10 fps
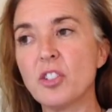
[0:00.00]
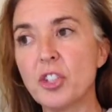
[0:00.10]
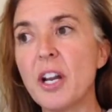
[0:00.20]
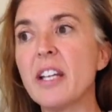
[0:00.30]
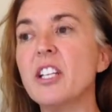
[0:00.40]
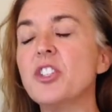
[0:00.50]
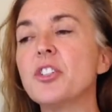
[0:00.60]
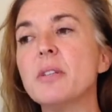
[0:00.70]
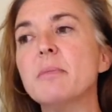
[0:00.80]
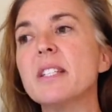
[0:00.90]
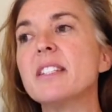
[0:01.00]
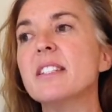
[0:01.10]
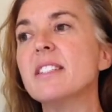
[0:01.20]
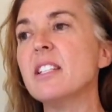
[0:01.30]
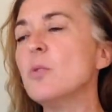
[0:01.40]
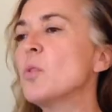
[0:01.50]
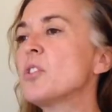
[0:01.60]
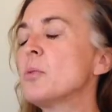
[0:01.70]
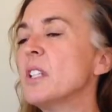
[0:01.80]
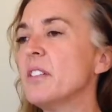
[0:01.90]
tracking treatments and seeing
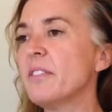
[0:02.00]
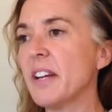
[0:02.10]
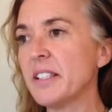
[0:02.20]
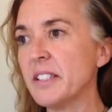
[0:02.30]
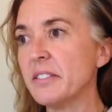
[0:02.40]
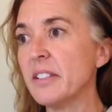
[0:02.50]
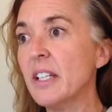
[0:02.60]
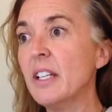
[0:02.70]
what's really effective